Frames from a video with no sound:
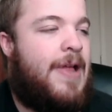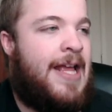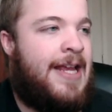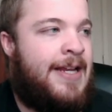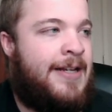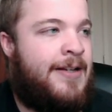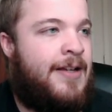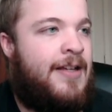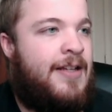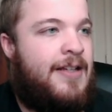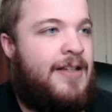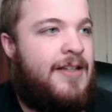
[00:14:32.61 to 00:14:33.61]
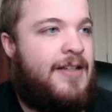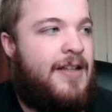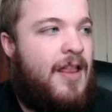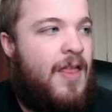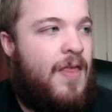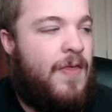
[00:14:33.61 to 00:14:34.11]
and
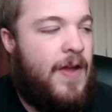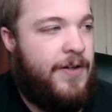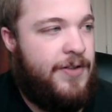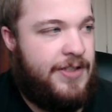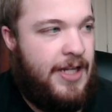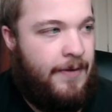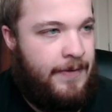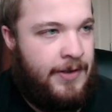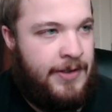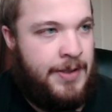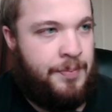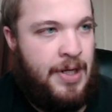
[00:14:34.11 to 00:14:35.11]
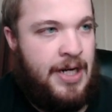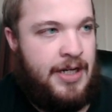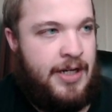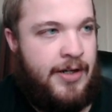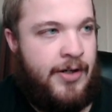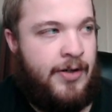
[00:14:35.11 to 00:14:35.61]
there is definitely debate
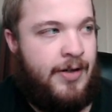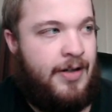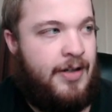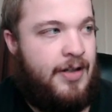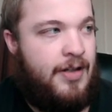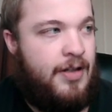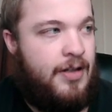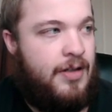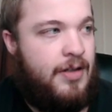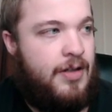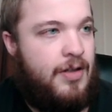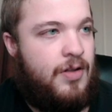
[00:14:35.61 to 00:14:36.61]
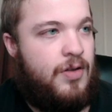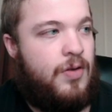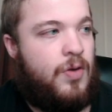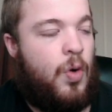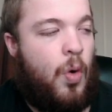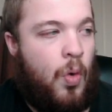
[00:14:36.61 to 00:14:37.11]
here,
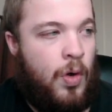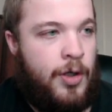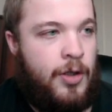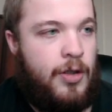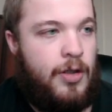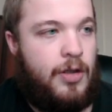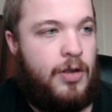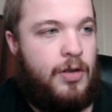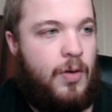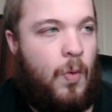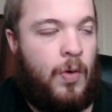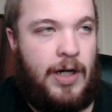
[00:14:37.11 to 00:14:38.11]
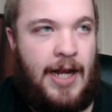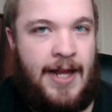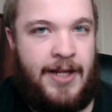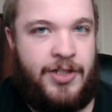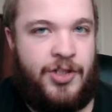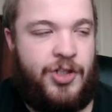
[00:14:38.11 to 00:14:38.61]
corner or
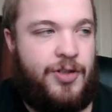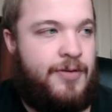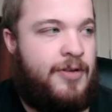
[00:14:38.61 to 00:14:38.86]
edge.